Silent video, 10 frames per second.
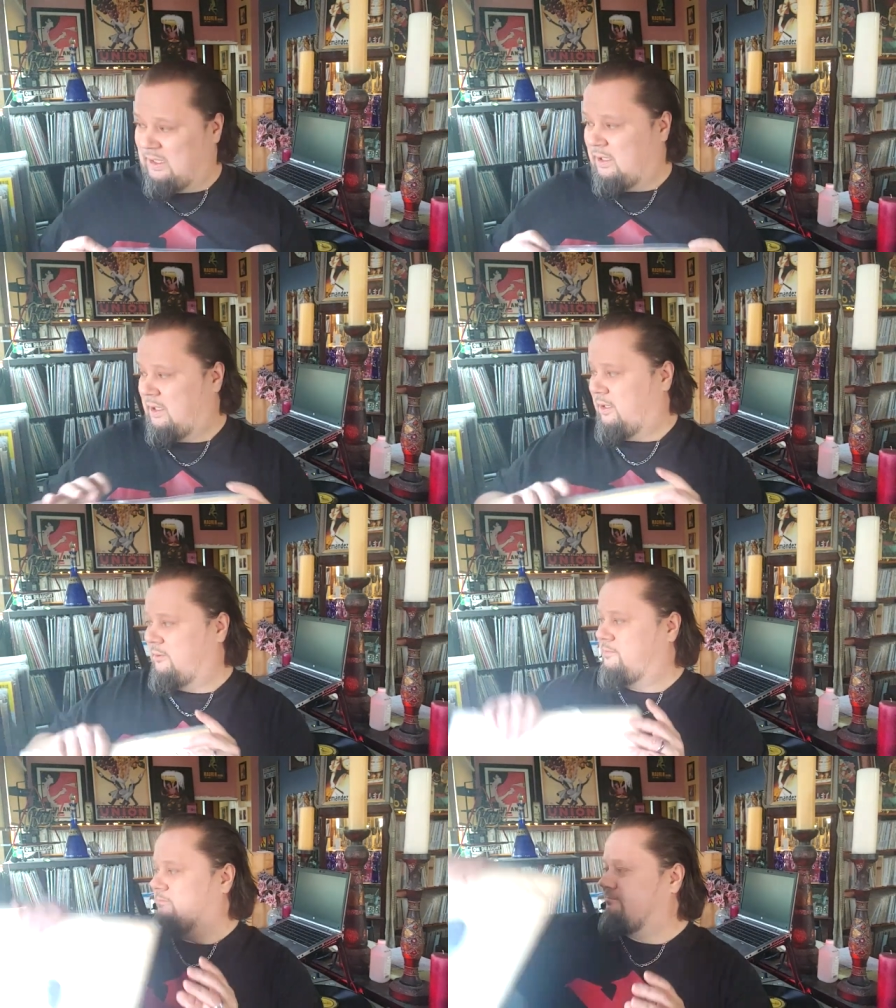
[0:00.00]

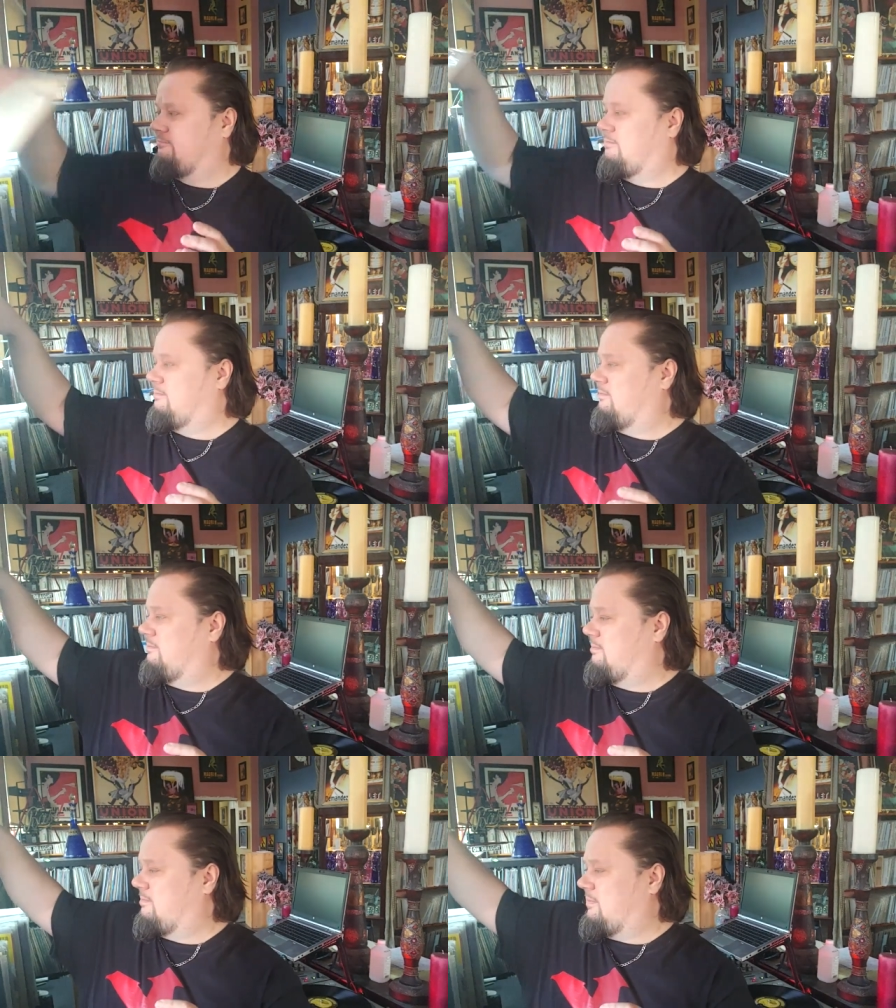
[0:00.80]
uh,
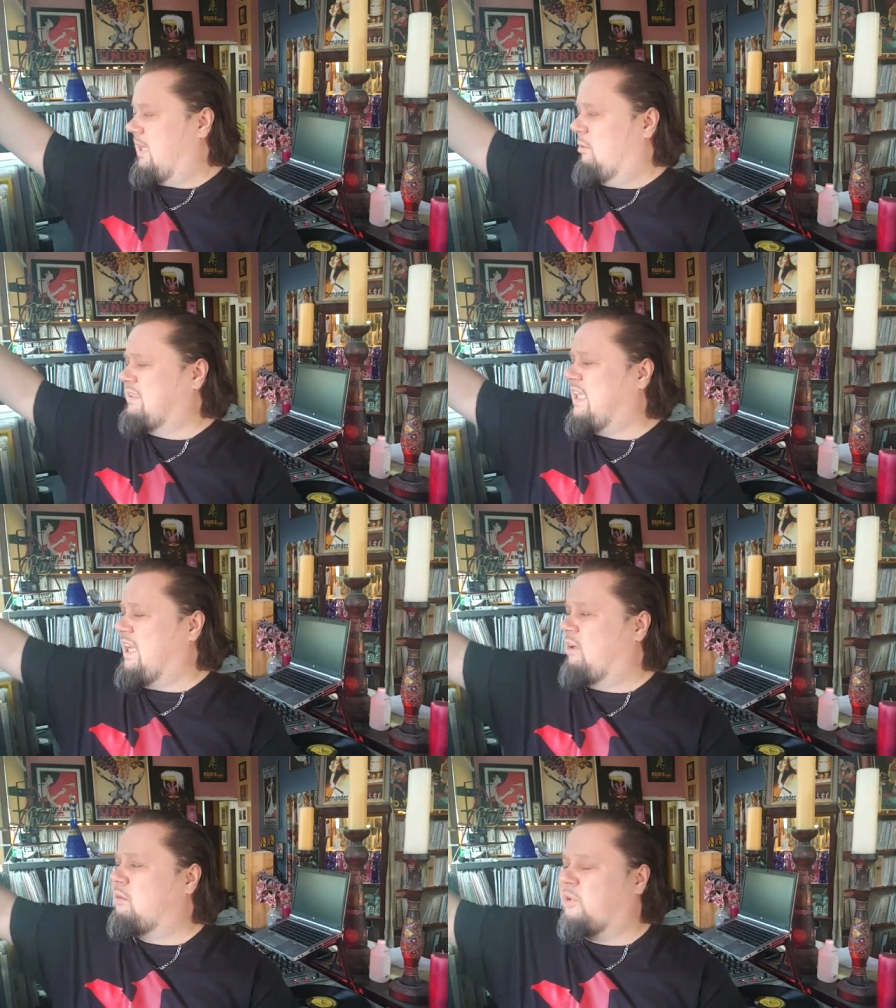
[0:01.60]
I wouldn't say
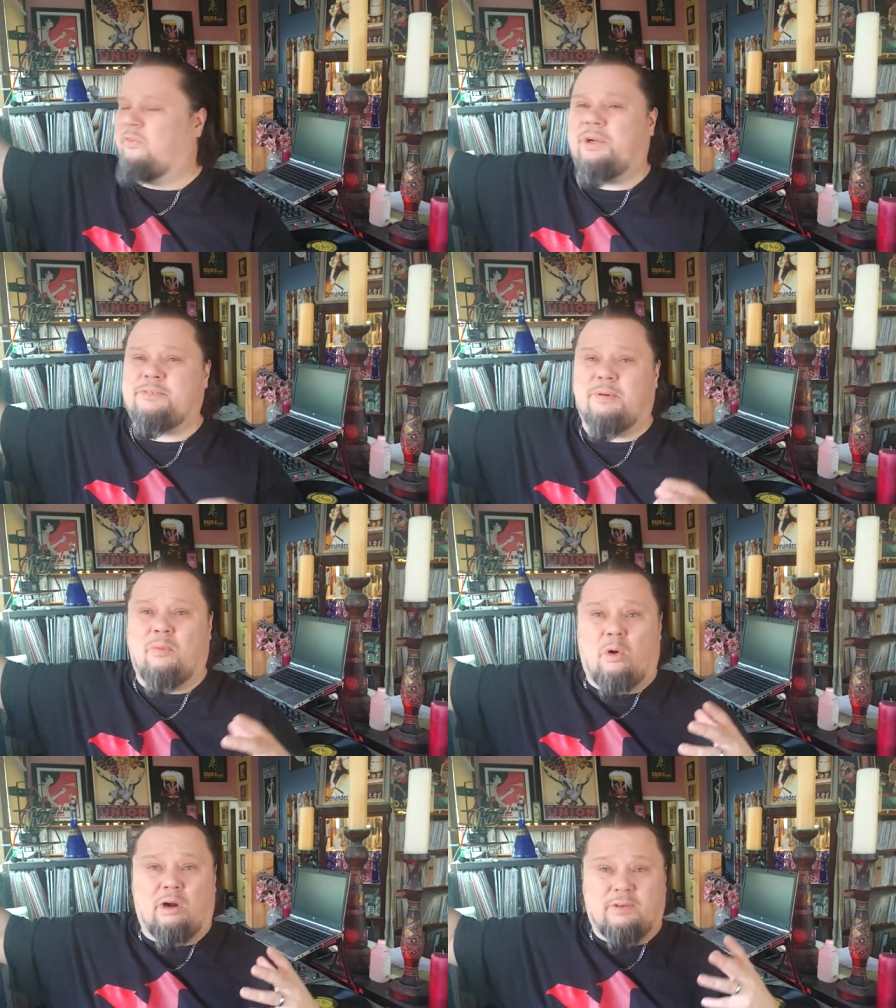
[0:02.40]
ego driven, but he's a bit
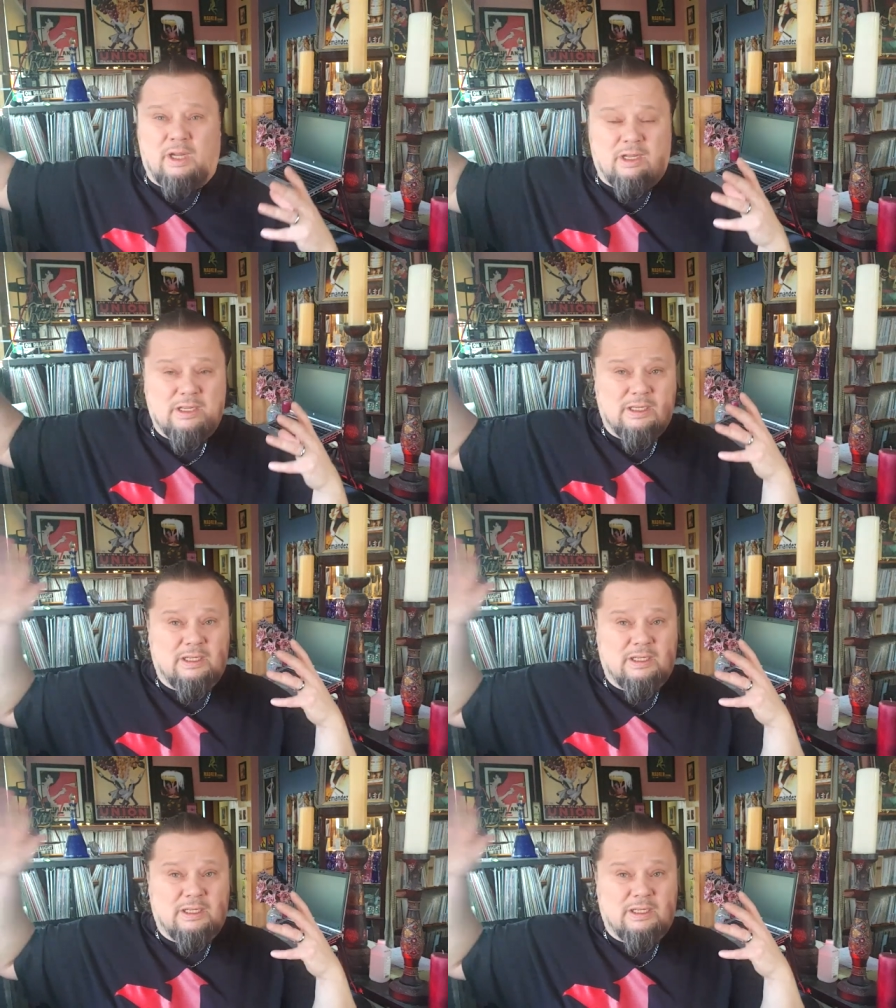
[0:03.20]
more of a